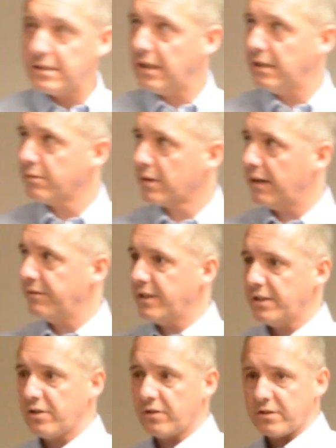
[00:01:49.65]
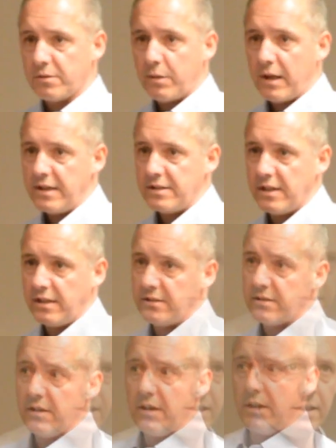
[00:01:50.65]
chains. We're going to have digital supply
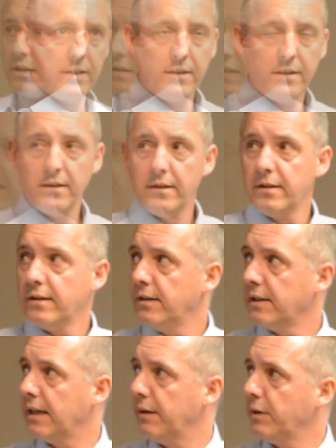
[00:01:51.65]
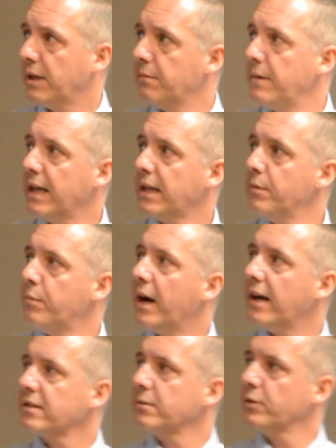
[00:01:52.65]
chains. Again, we can make
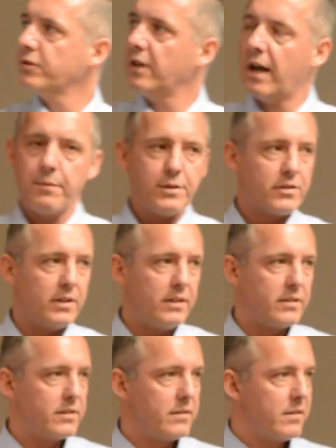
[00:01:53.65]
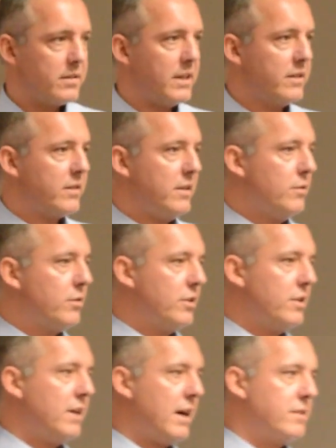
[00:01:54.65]
impossible geometries, things that you
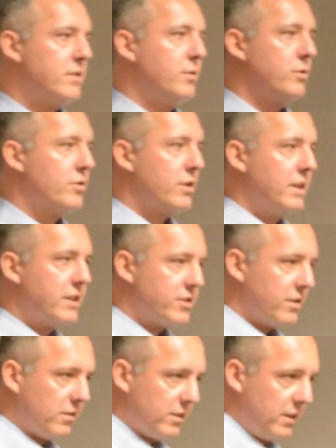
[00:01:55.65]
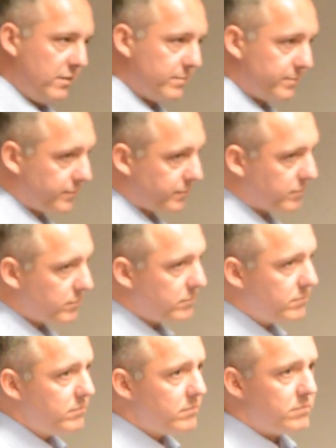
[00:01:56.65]
could not do traditionally,
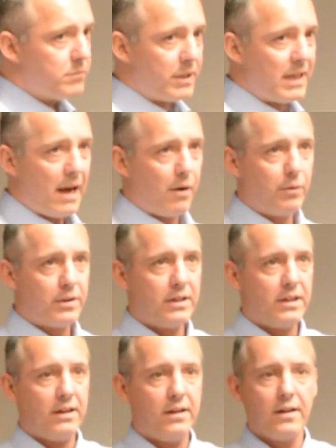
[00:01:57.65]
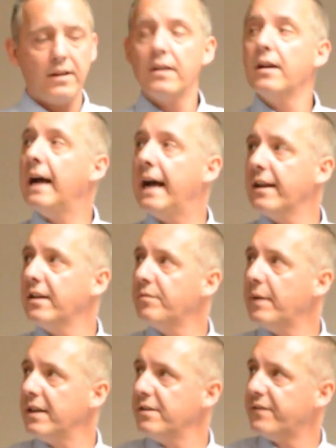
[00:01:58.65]
but now with the additive
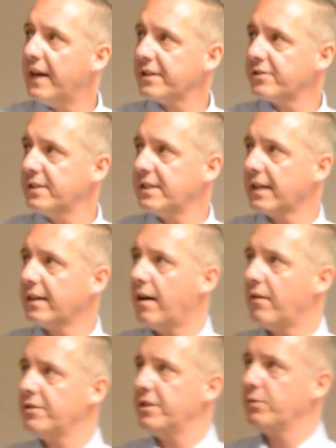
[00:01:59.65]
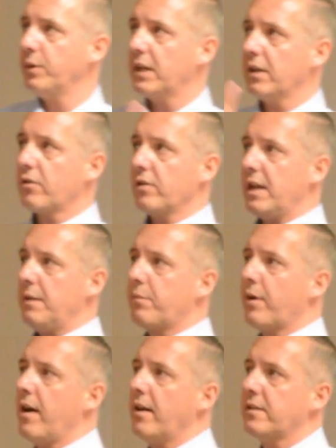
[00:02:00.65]
manufacturing technologies, we can
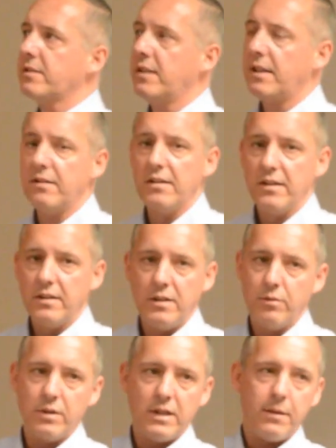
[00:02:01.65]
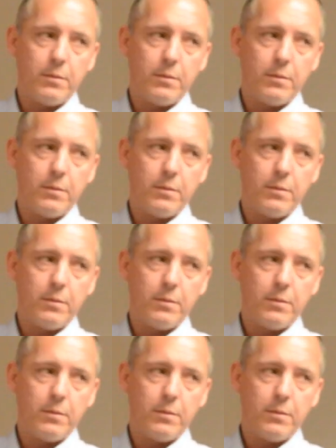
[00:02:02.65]
create products that you wouldn't